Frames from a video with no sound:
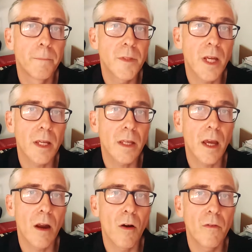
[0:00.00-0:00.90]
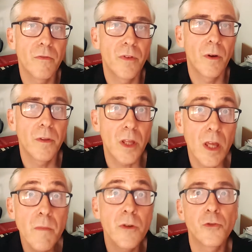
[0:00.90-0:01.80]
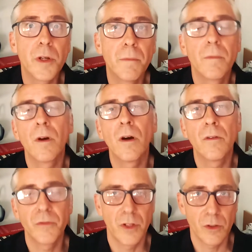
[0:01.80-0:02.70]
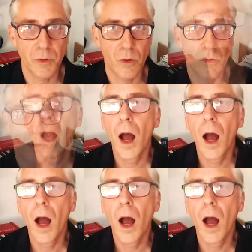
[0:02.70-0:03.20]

take care of the imagery of this record.